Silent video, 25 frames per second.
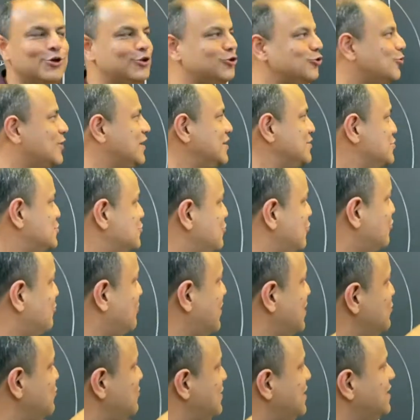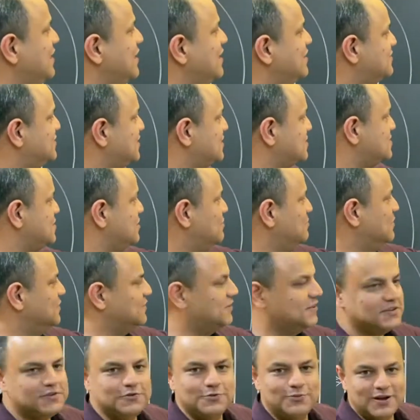You can store 128 such
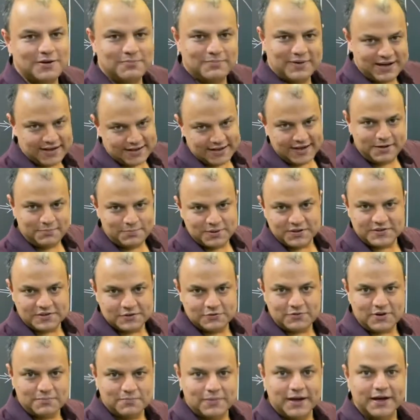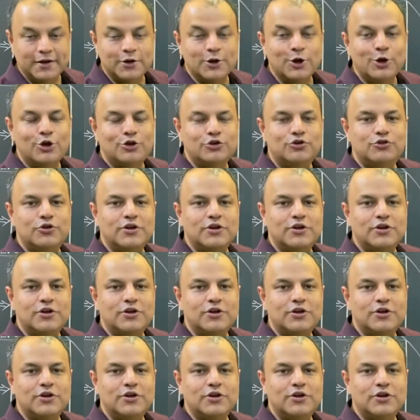numbers. This is 1 byte, 8 bits is 1 byte.